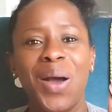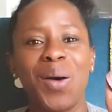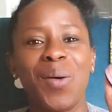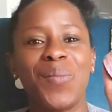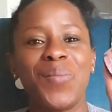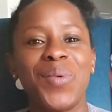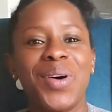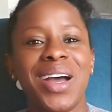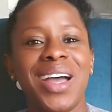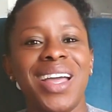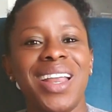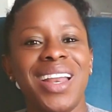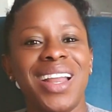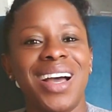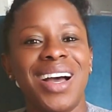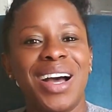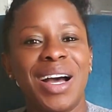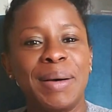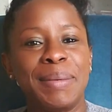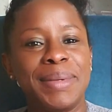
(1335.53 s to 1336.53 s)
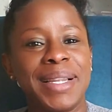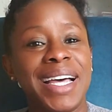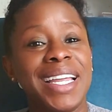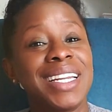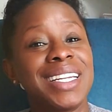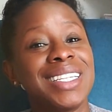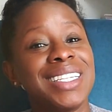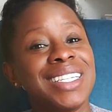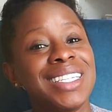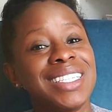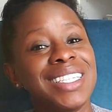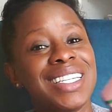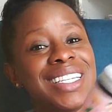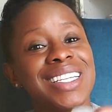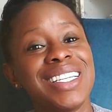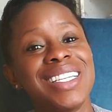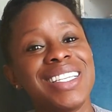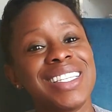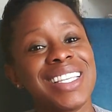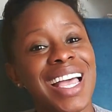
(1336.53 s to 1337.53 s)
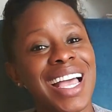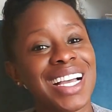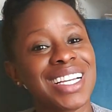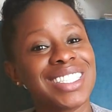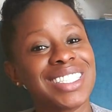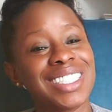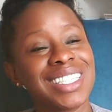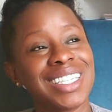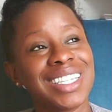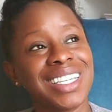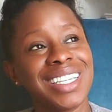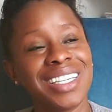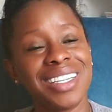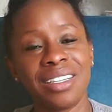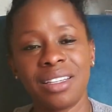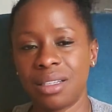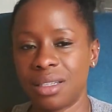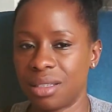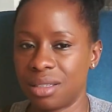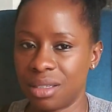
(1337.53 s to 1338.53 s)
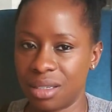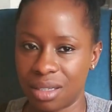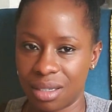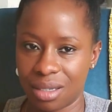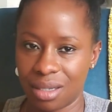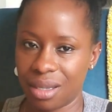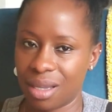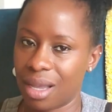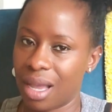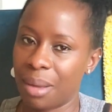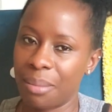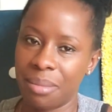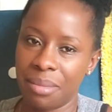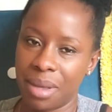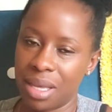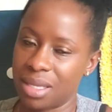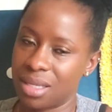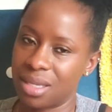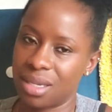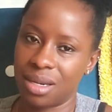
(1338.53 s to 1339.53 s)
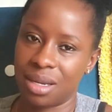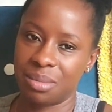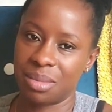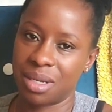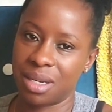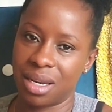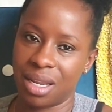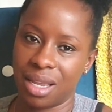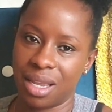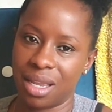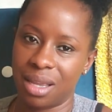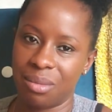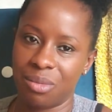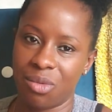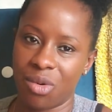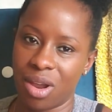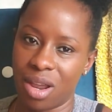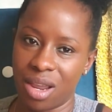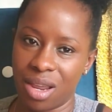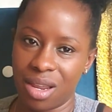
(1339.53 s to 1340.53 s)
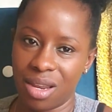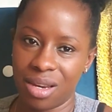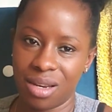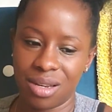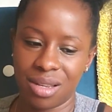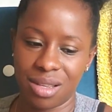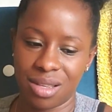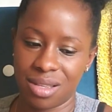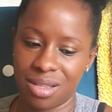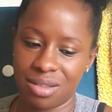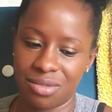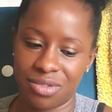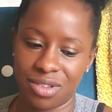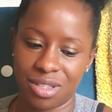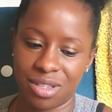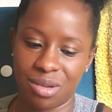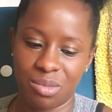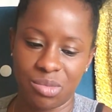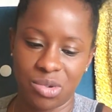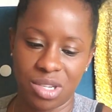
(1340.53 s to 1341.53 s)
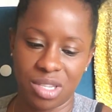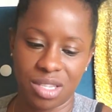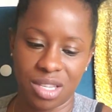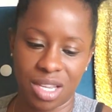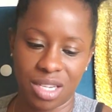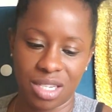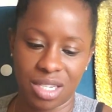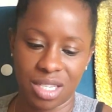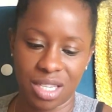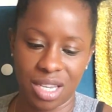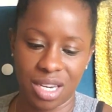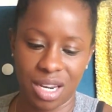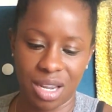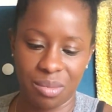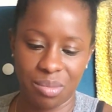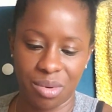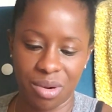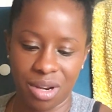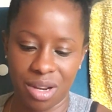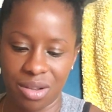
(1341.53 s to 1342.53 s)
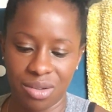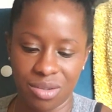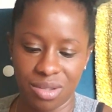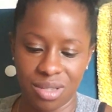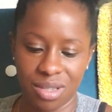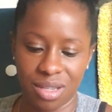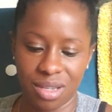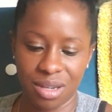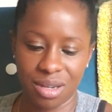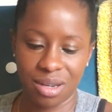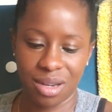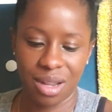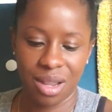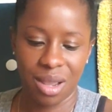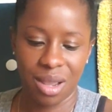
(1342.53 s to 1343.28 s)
But lanolin is actually, look, I'm messing up the name, right? Because for some reason I just cannot pronounce it.